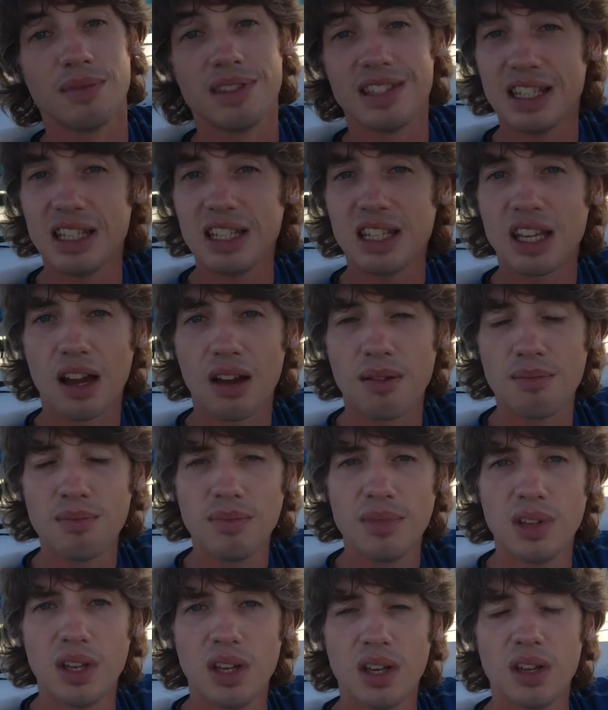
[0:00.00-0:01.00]
did come
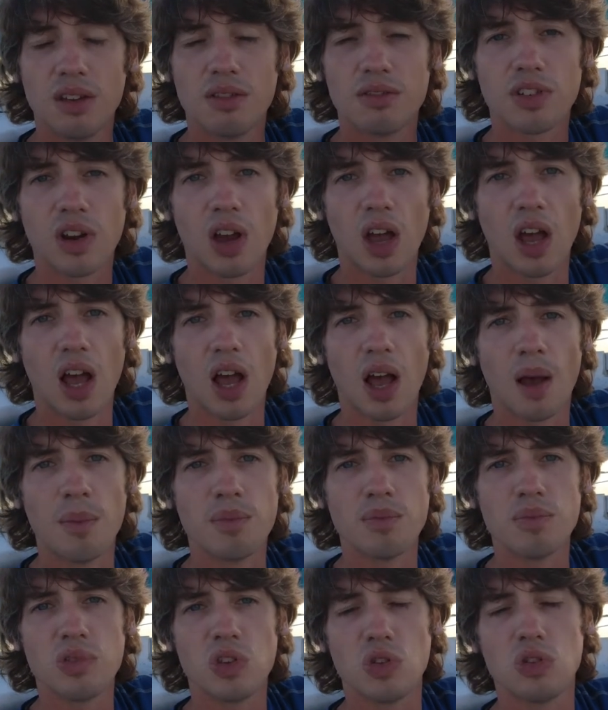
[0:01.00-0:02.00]

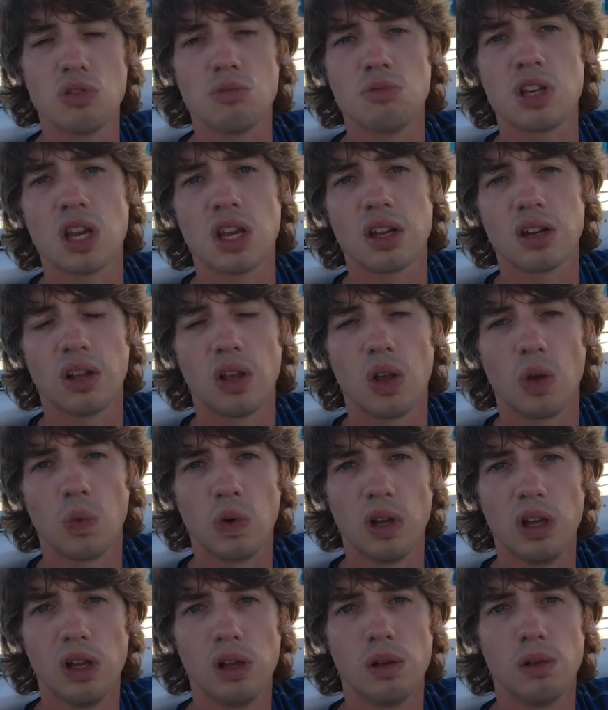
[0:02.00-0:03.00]
from YouTube channel
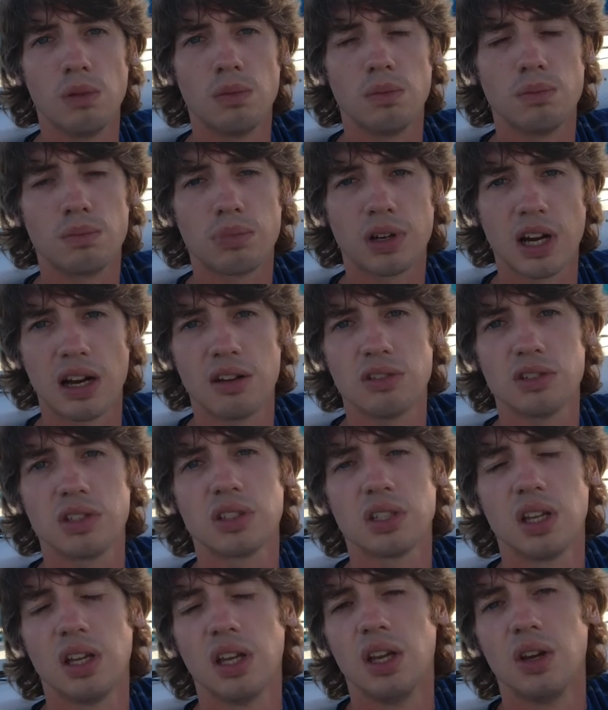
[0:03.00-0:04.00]
Will
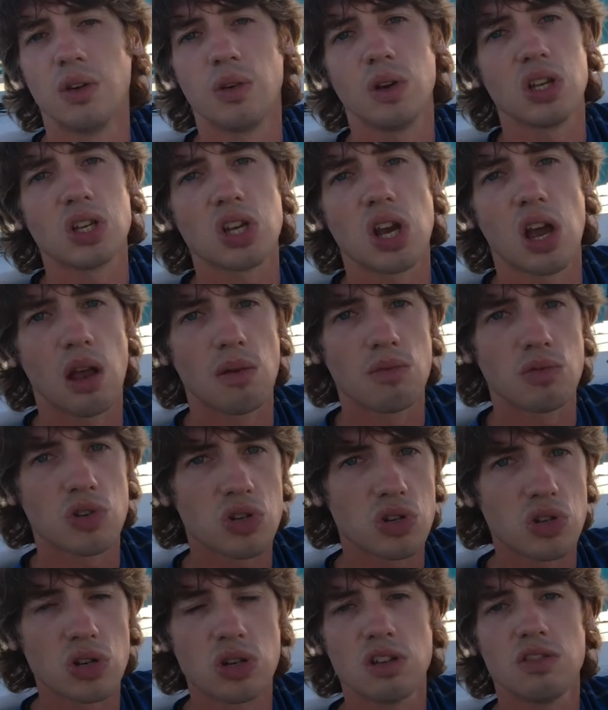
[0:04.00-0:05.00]
Prowse, which I'm
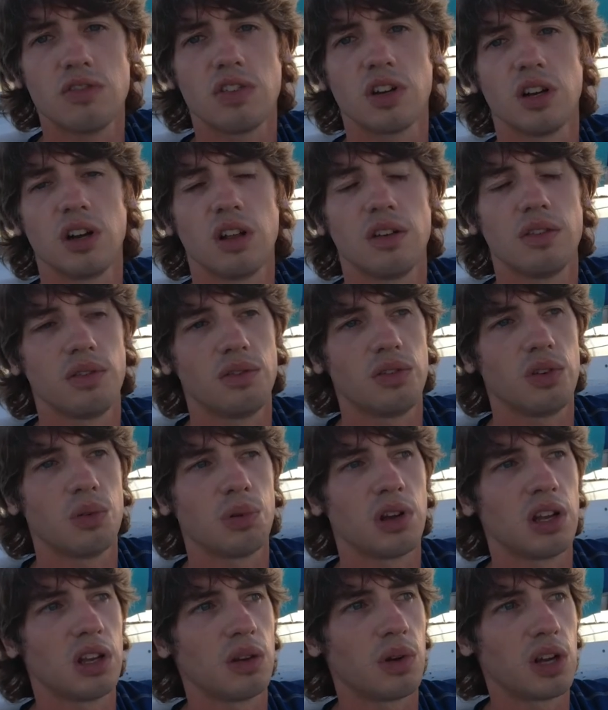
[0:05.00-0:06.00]
sure you've heard of if you're
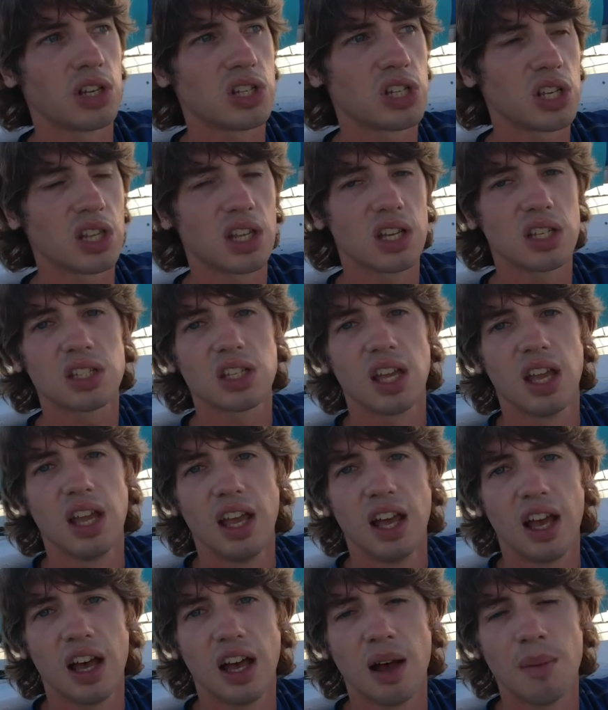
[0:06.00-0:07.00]
probably watching this.
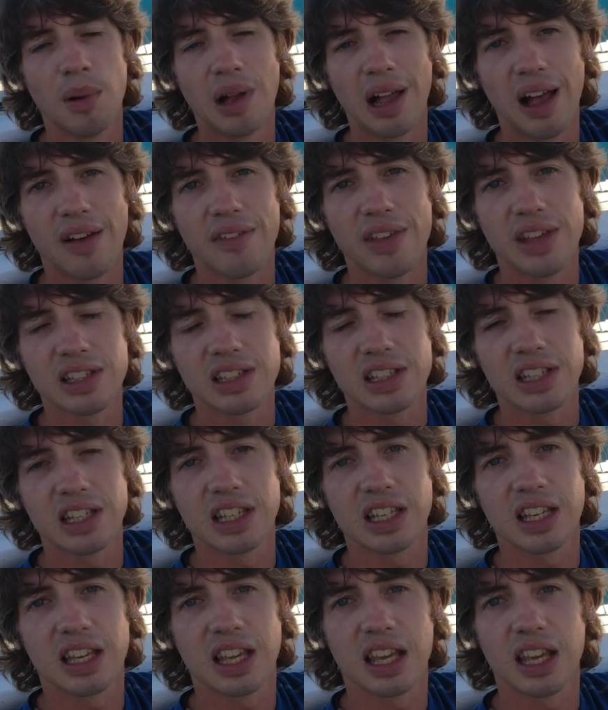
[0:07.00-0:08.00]
I'll have his
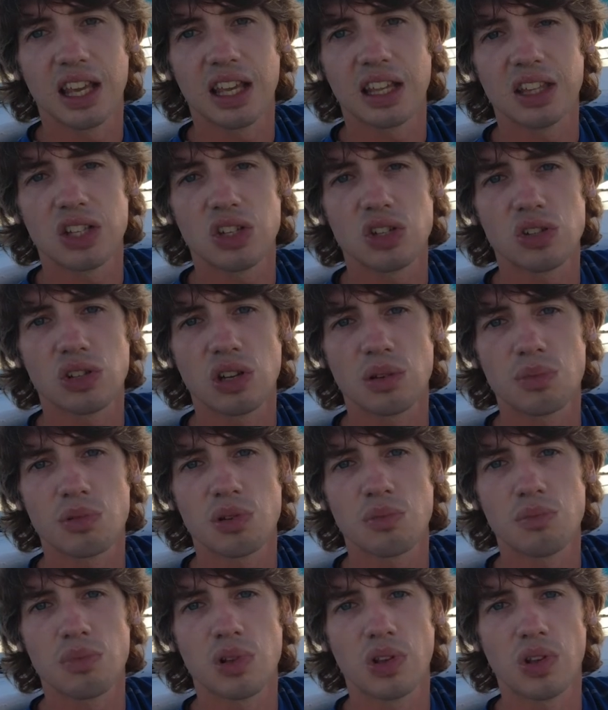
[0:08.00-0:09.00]
link in the
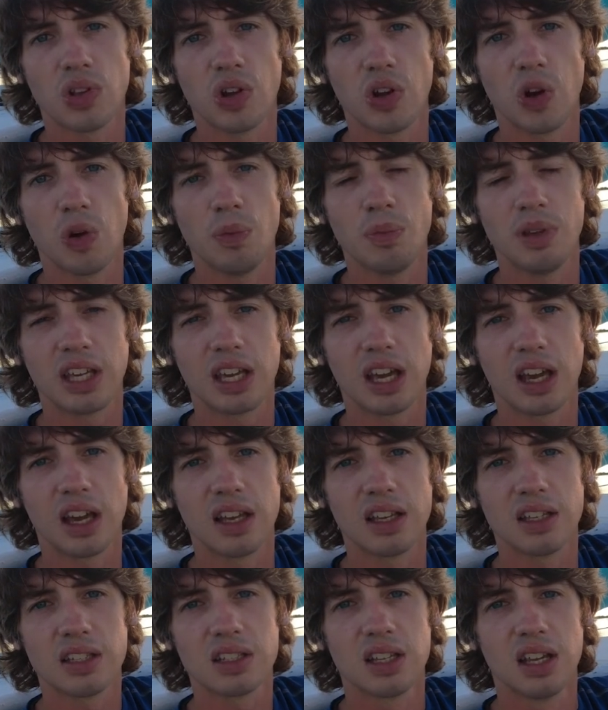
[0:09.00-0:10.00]
description below,
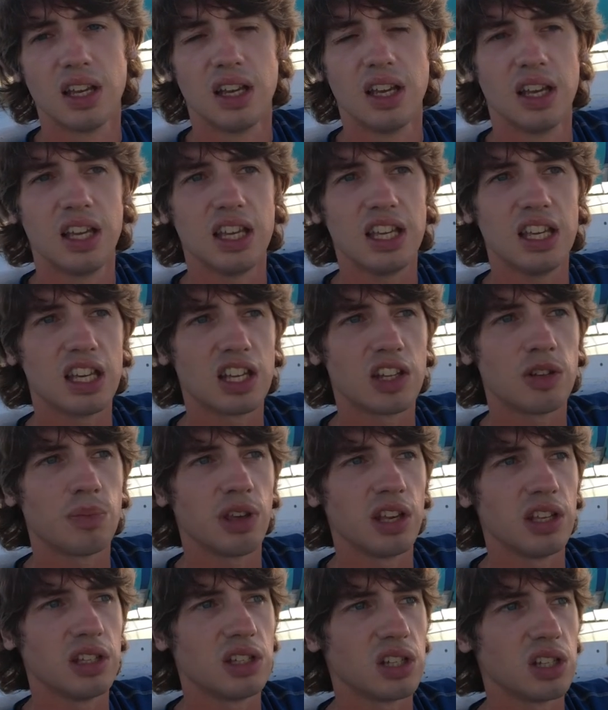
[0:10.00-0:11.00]
because he
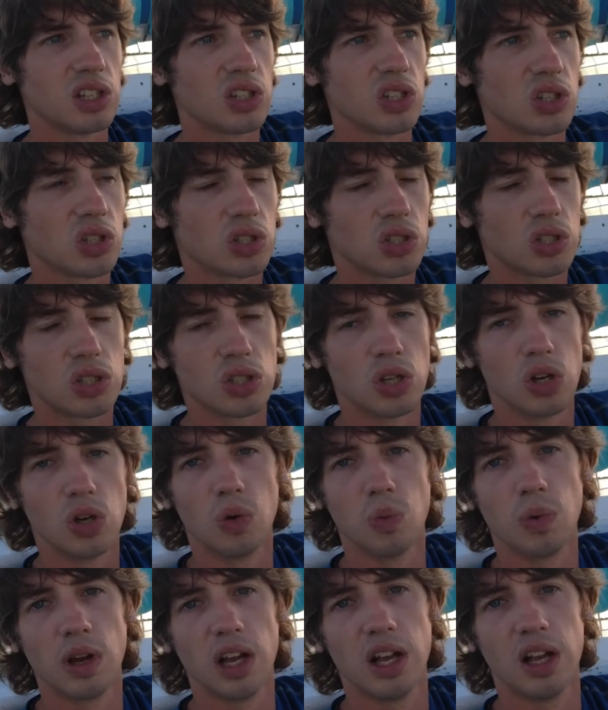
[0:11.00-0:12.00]
explains it just
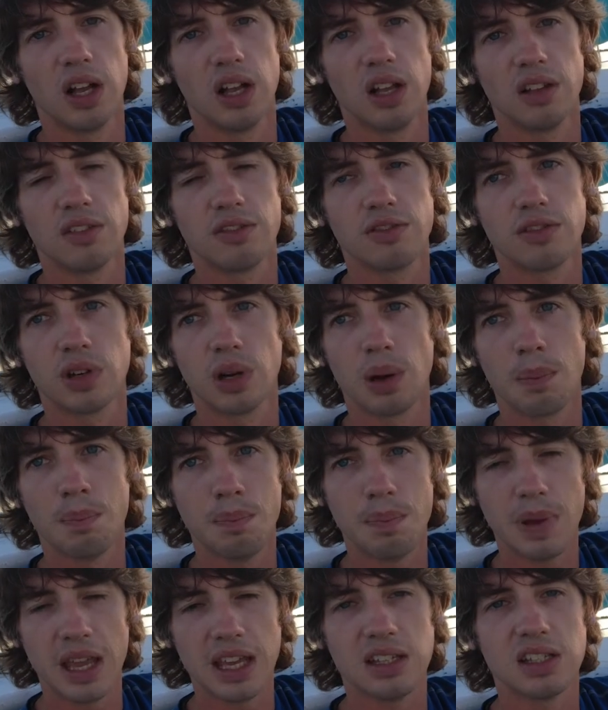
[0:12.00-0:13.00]
so well for a
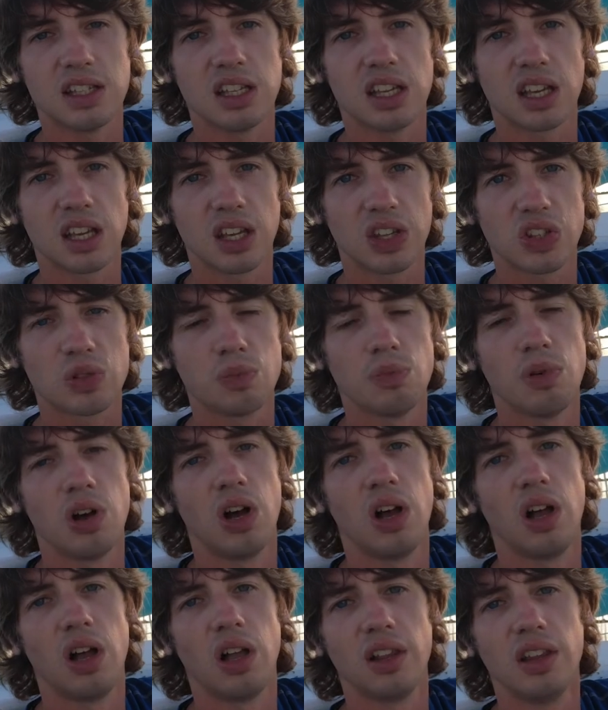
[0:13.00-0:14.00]
basic
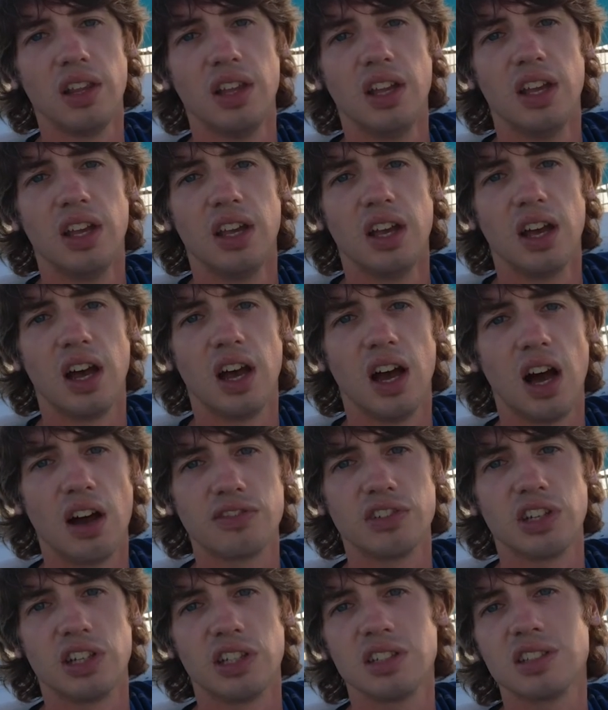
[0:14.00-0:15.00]
small
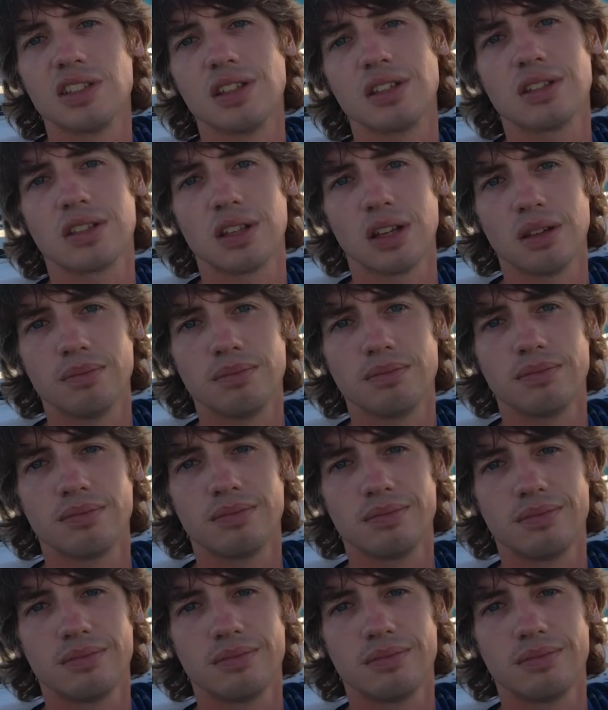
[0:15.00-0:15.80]
off-grid system.